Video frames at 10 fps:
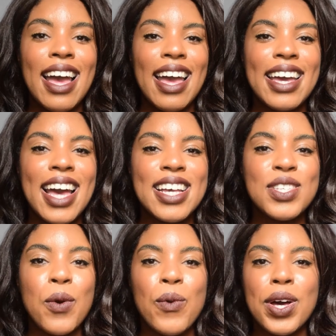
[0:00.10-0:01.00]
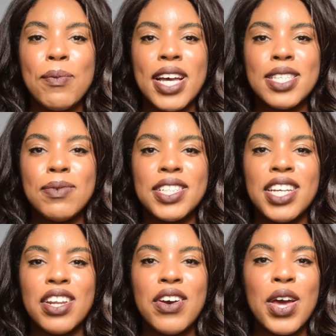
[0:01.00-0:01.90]
Hey guys, welcome back to my
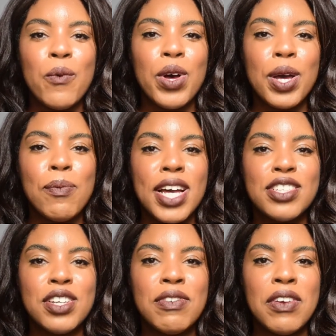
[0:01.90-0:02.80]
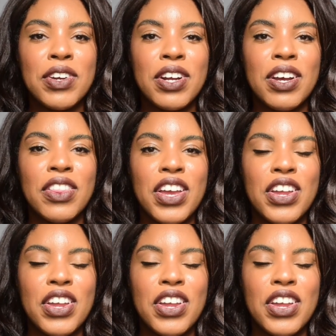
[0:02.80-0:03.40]
channel and welcome back to your favorite girl on the